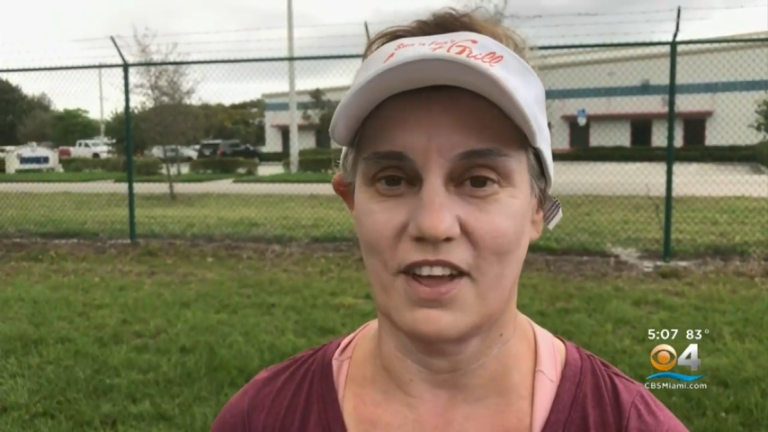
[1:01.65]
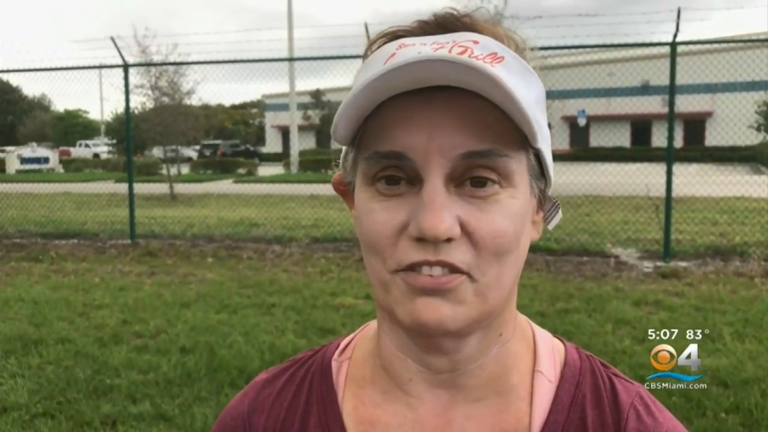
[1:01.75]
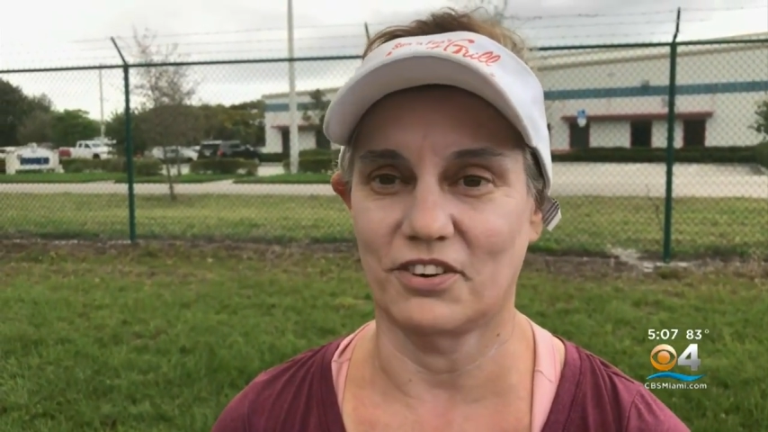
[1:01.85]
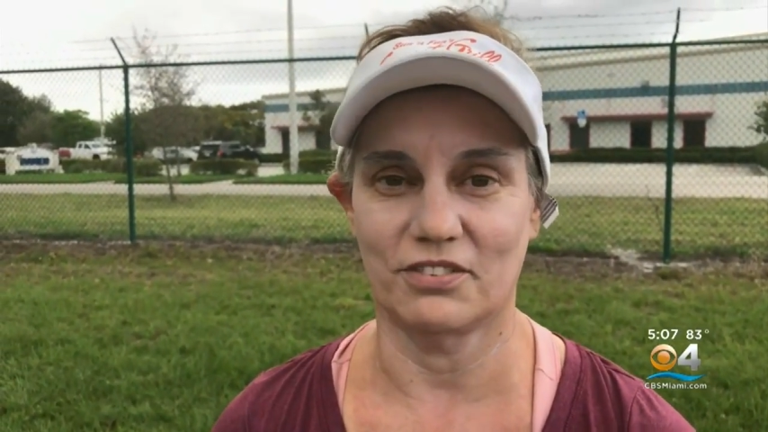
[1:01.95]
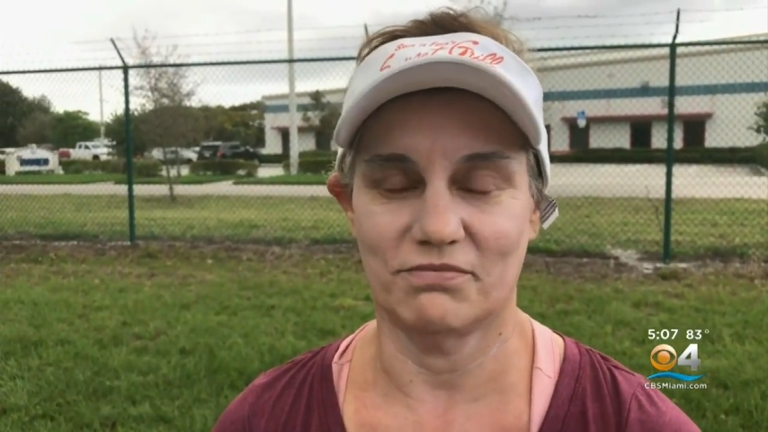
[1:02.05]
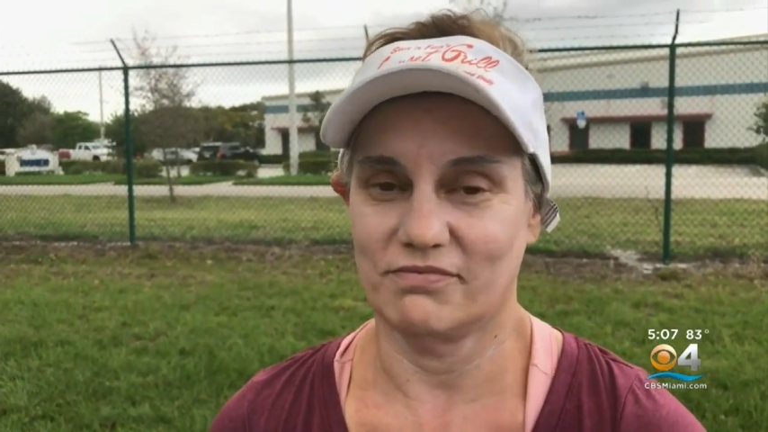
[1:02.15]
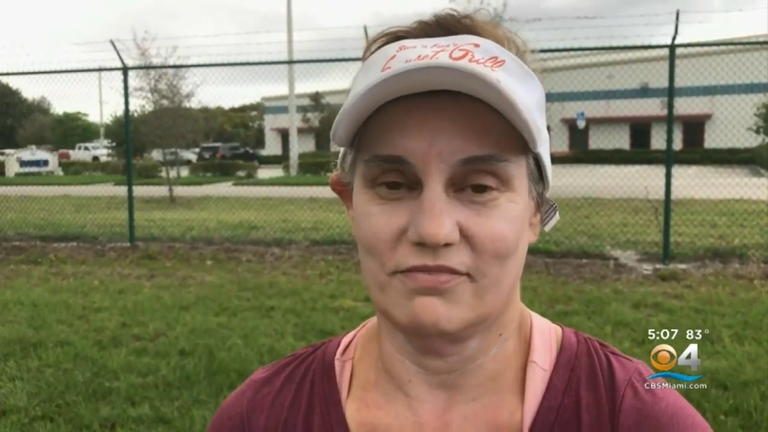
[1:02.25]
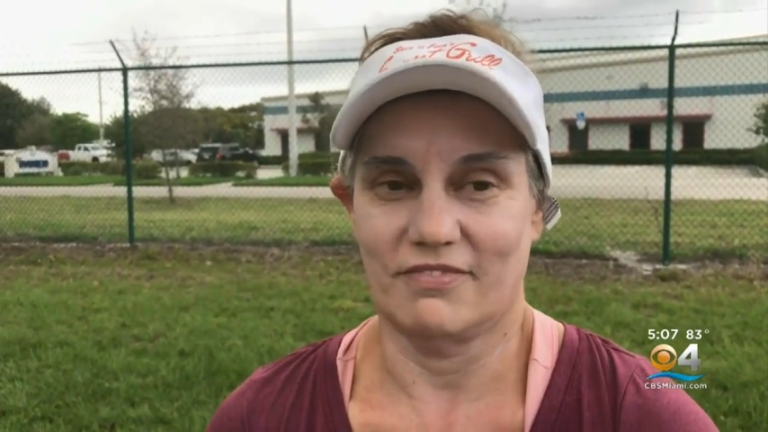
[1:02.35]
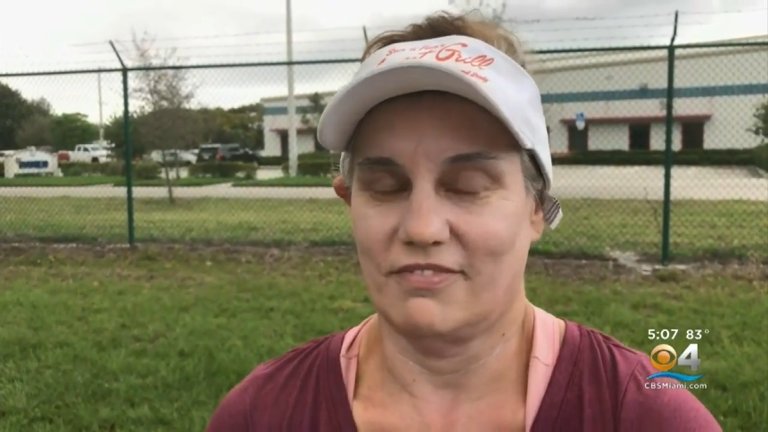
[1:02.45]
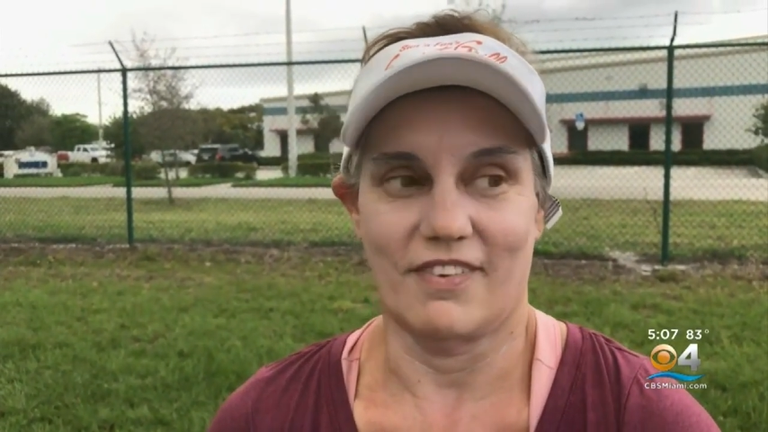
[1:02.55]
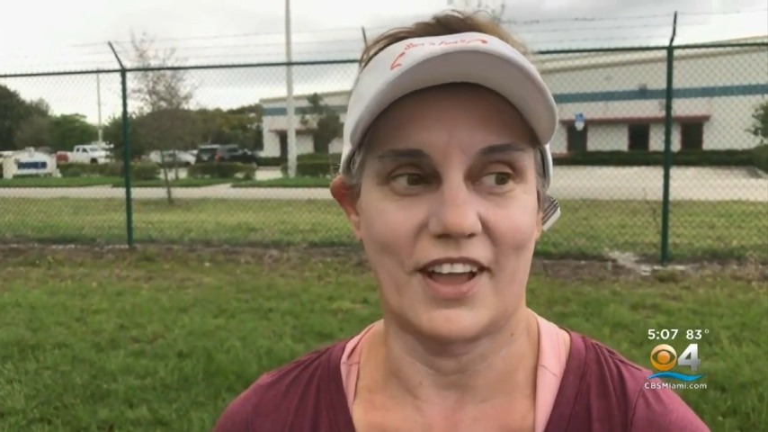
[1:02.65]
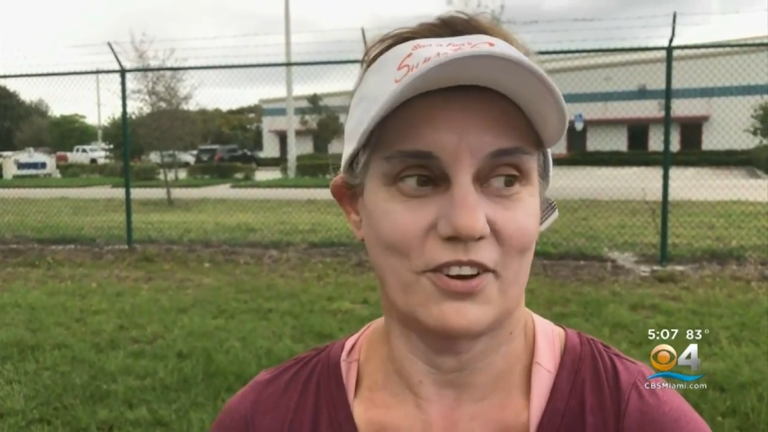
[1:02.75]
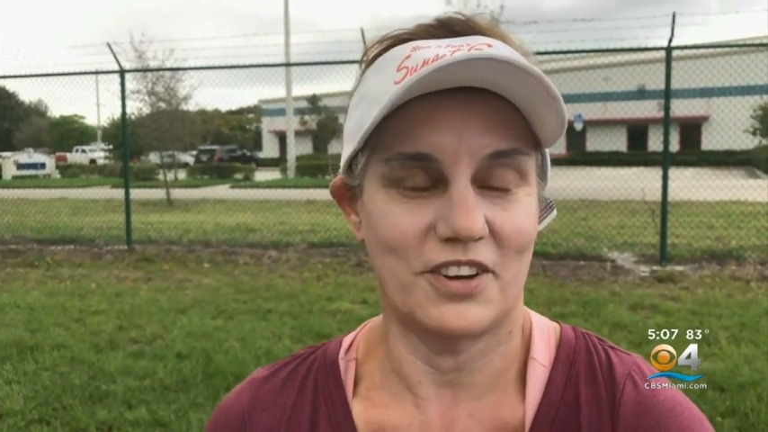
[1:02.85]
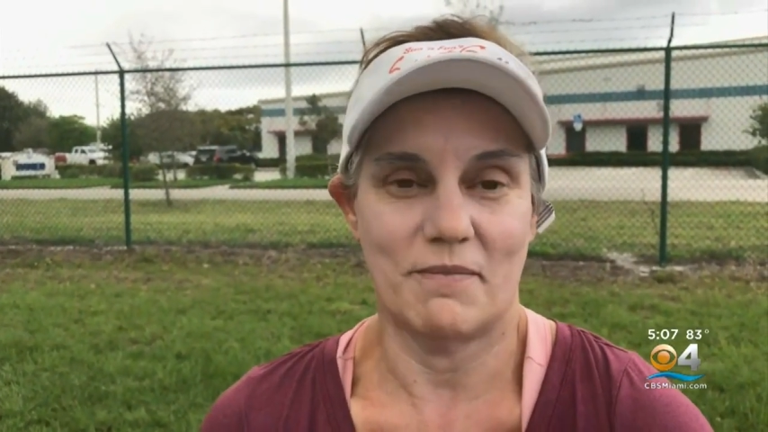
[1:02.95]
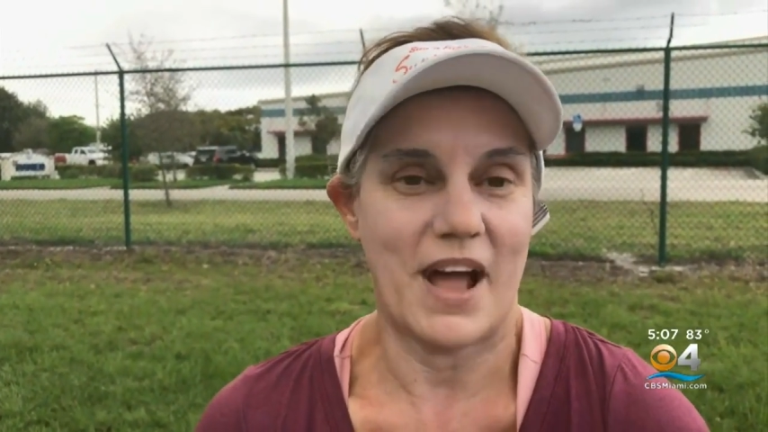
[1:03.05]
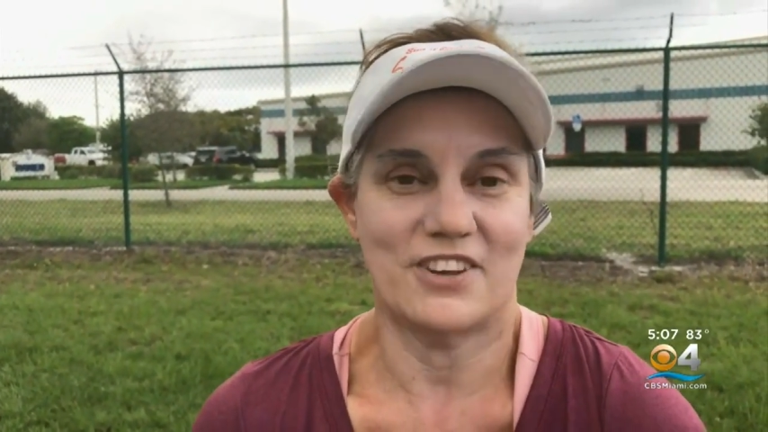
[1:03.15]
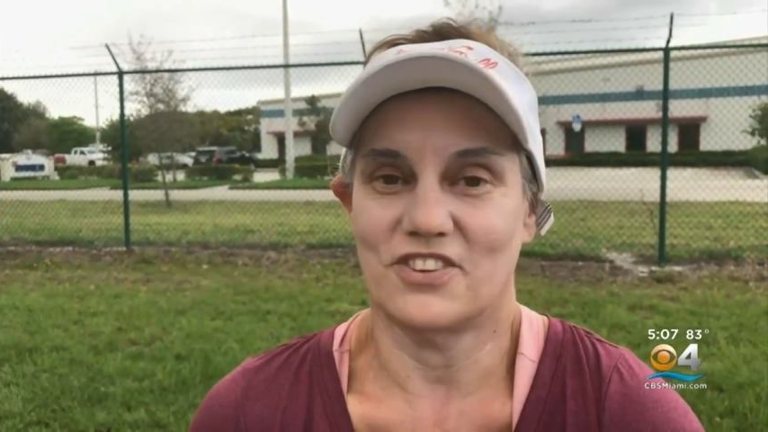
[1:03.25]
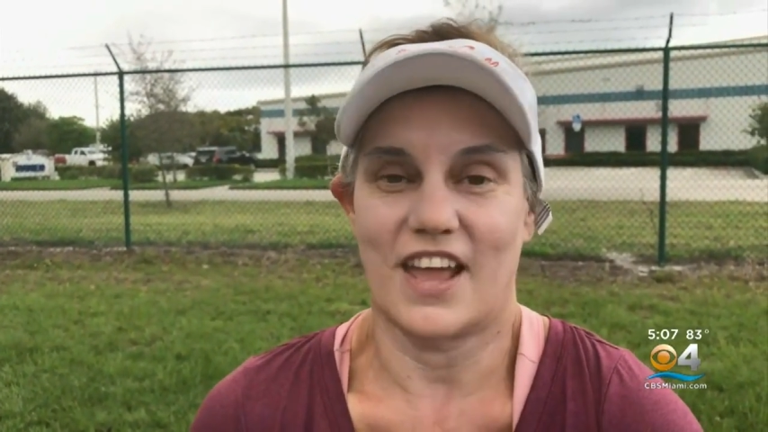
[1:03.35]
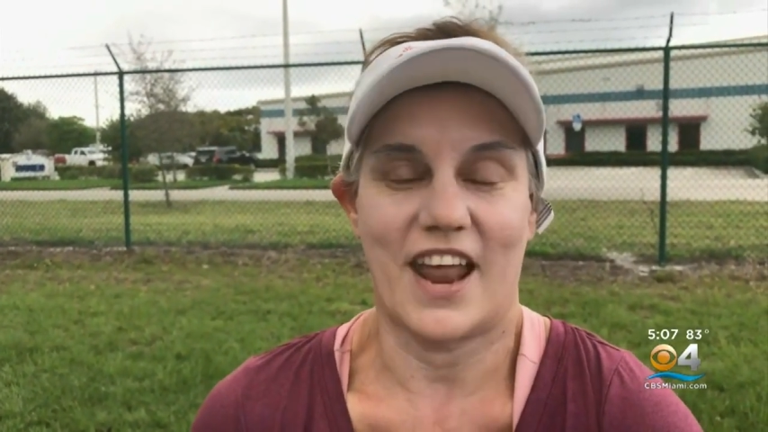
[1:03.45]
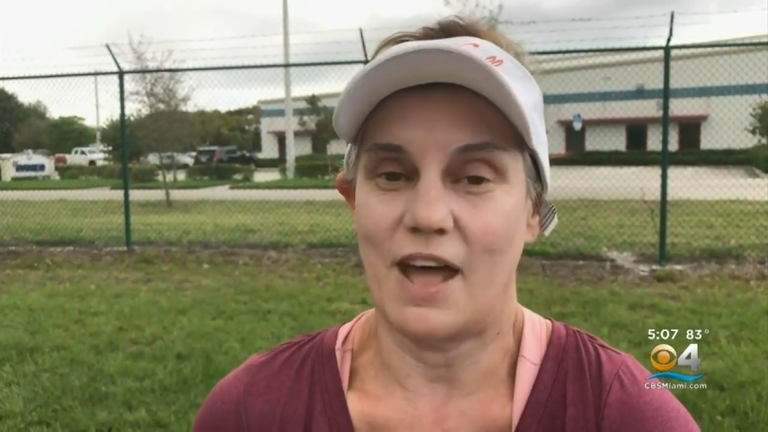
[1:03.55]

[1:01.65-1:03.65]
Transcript: never, I couldn't imagine that